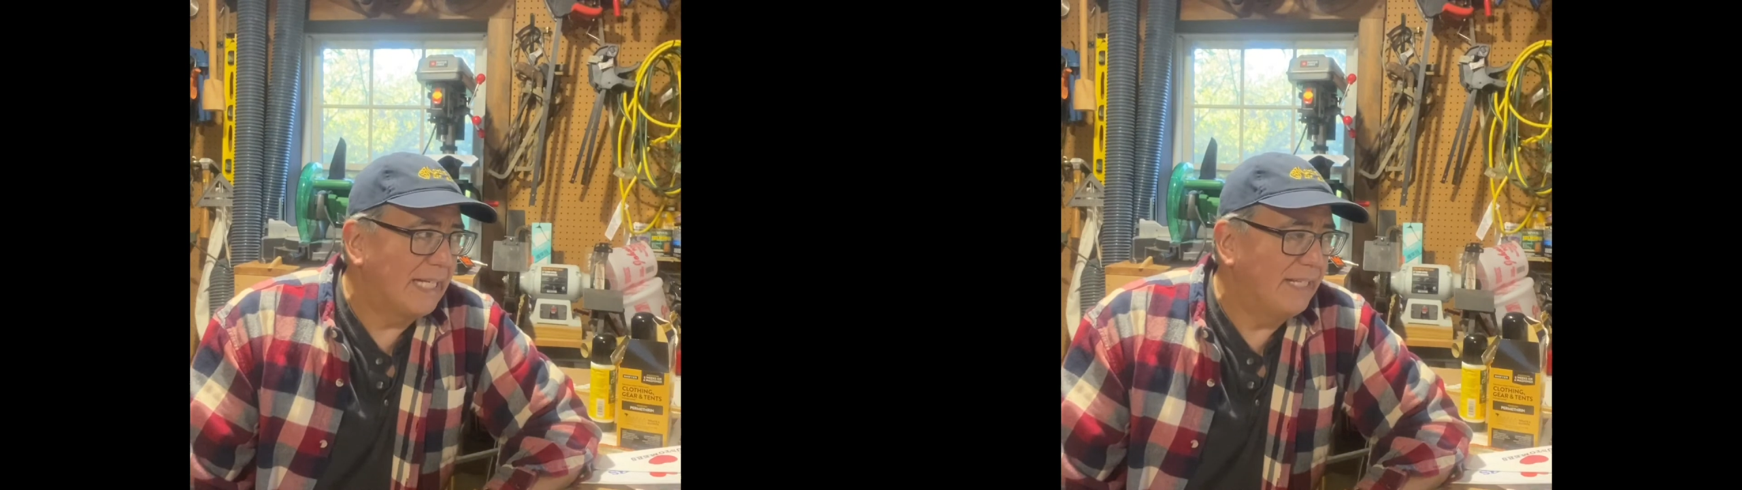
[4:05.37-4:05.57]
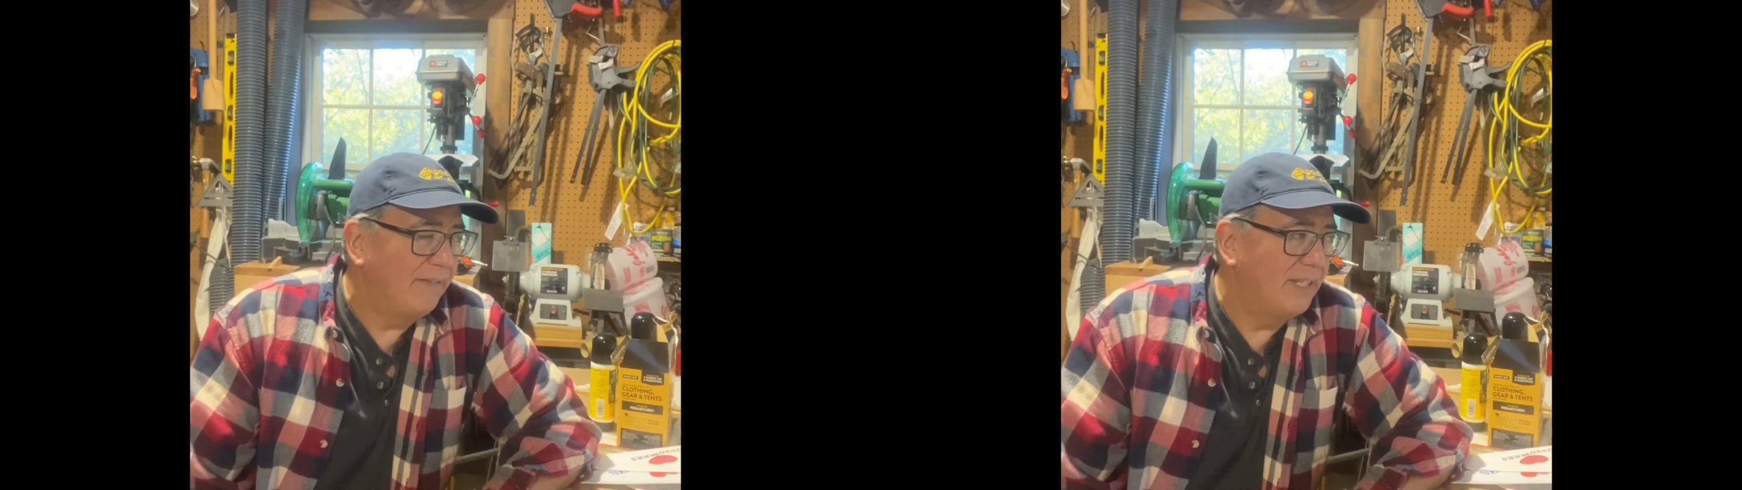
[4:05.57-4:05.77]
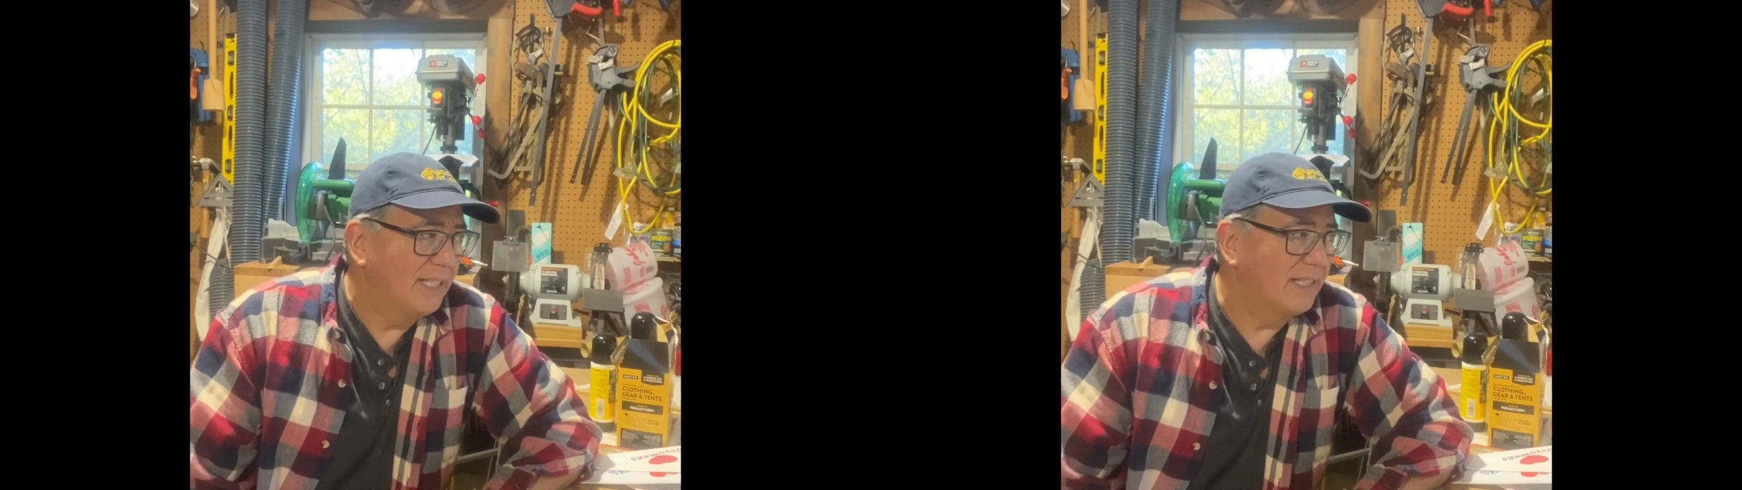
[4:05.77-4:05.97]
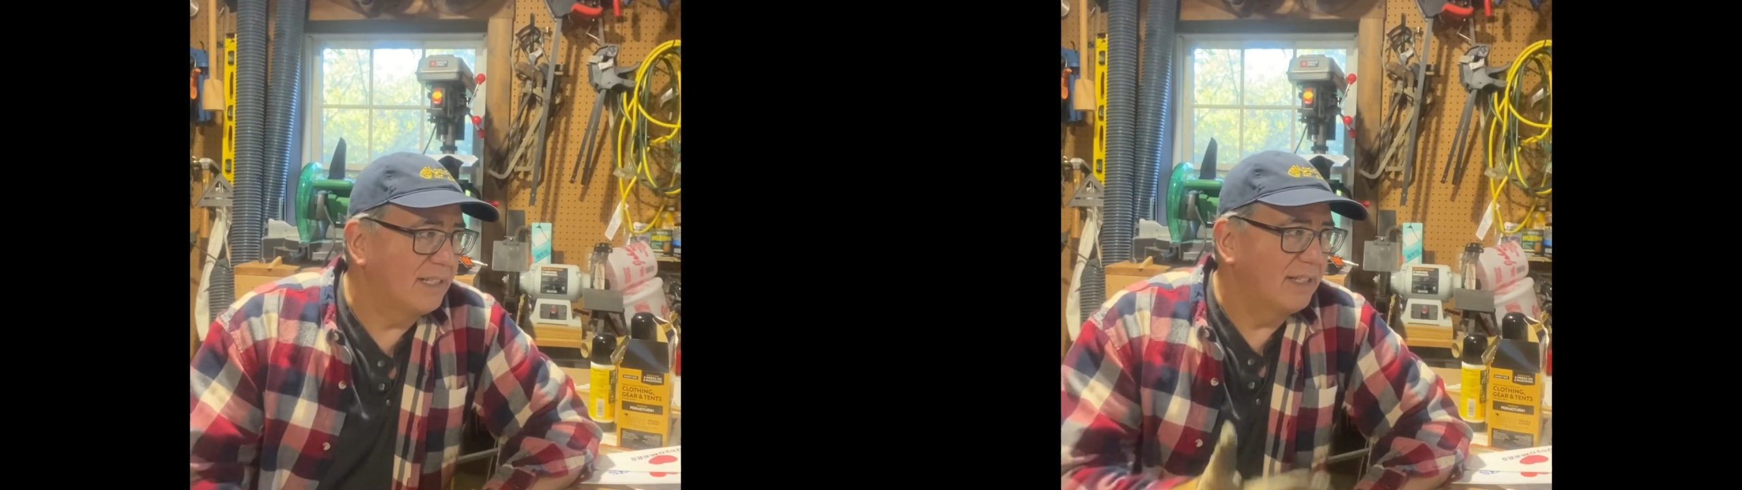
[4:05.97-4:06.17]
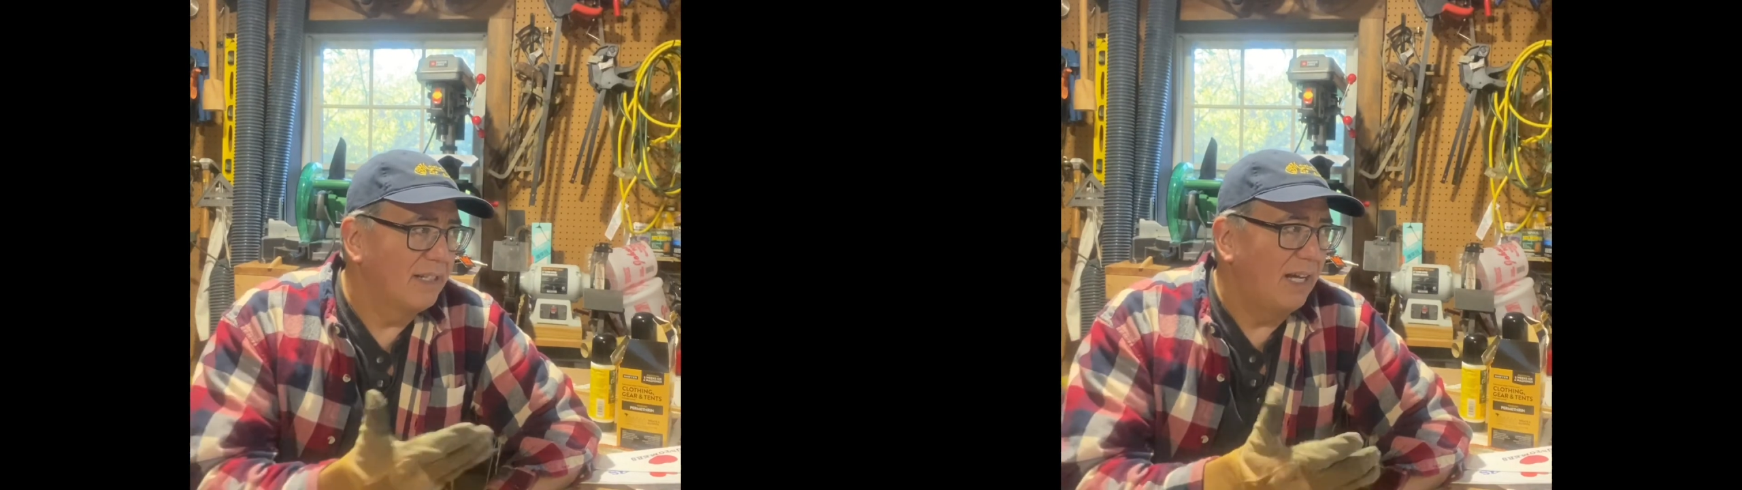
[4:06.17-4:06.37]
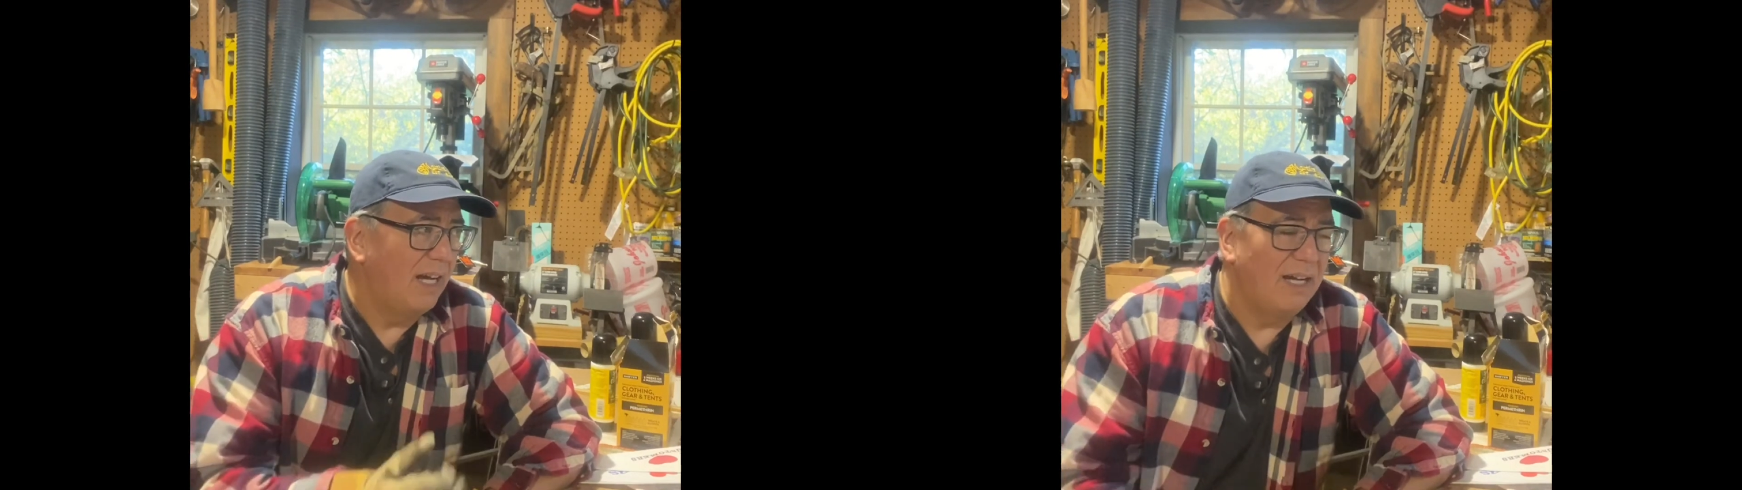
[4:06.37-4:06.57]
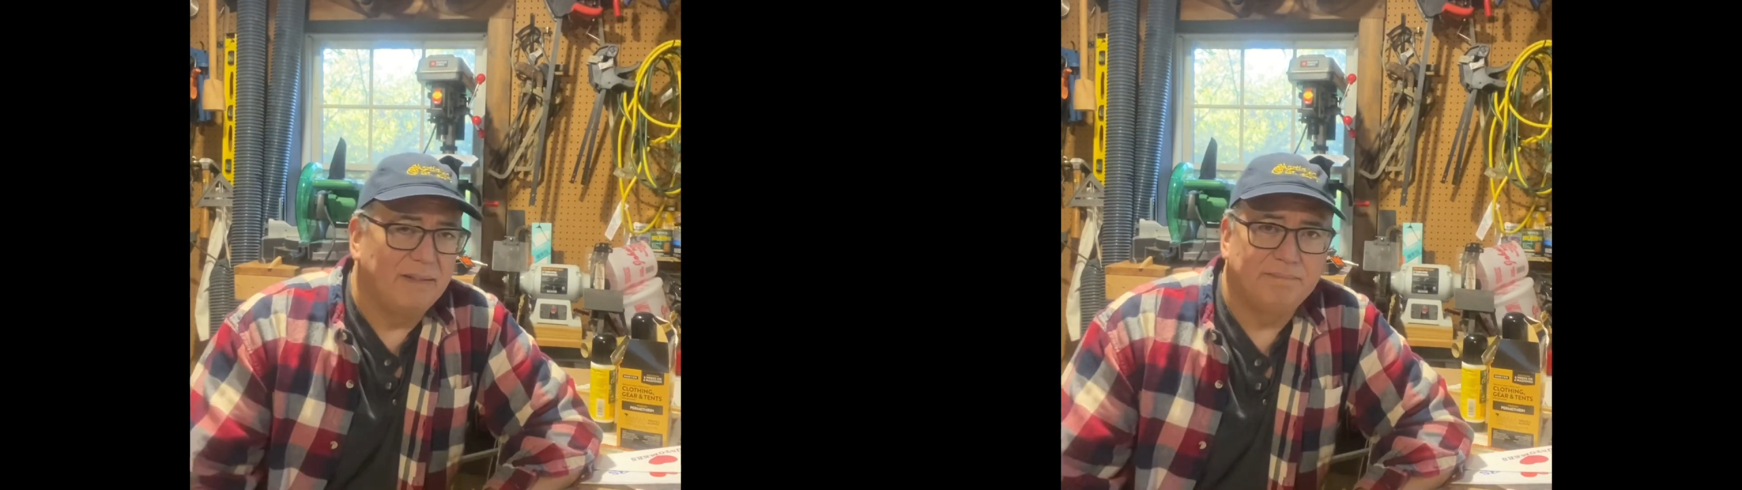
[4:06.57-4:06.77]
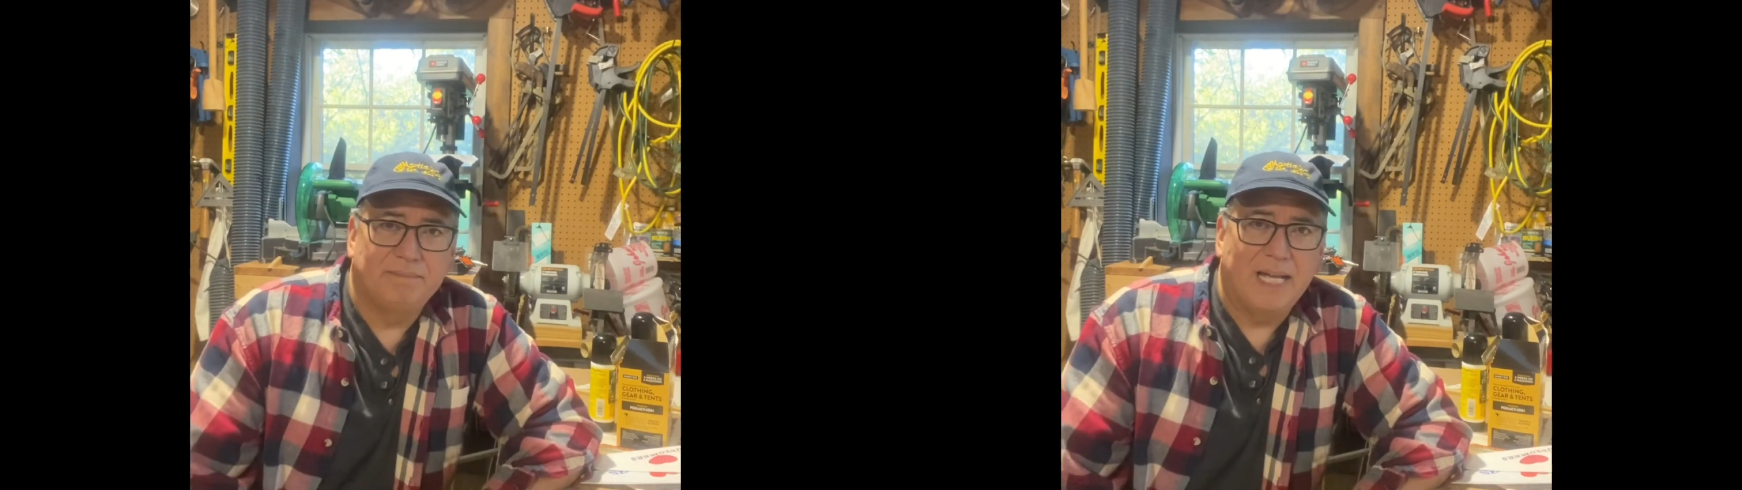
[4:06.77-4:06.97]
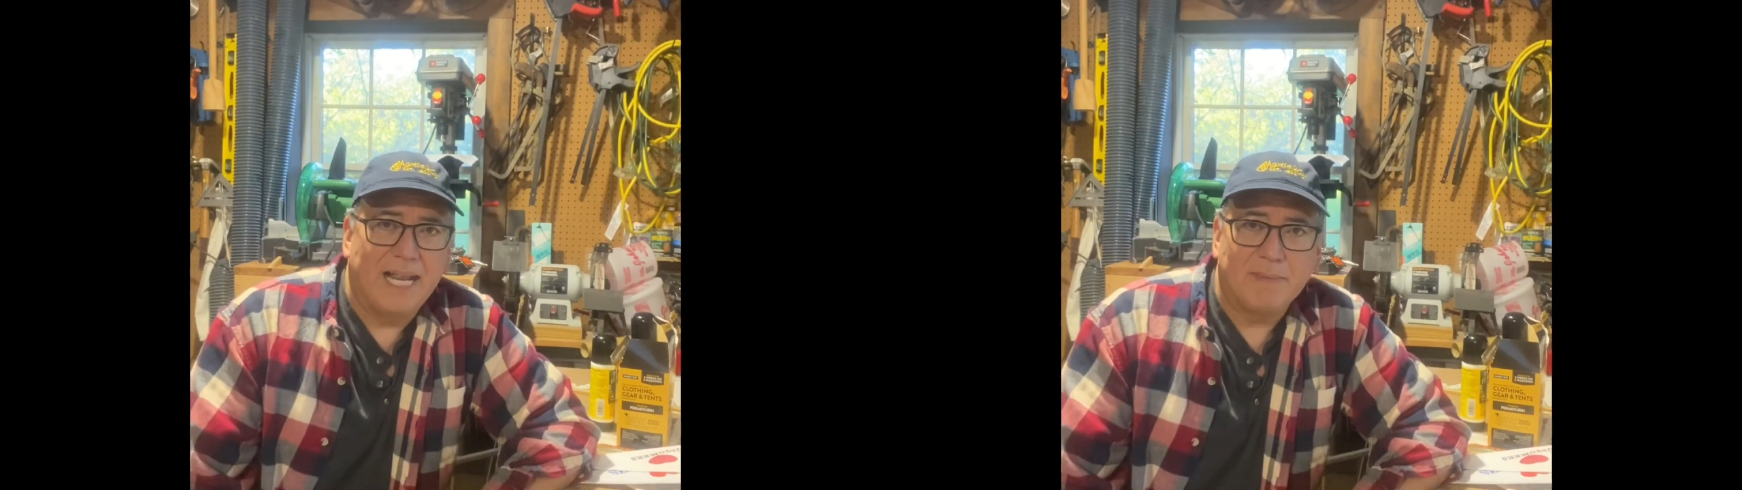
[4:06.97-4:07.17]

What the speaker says: I give this an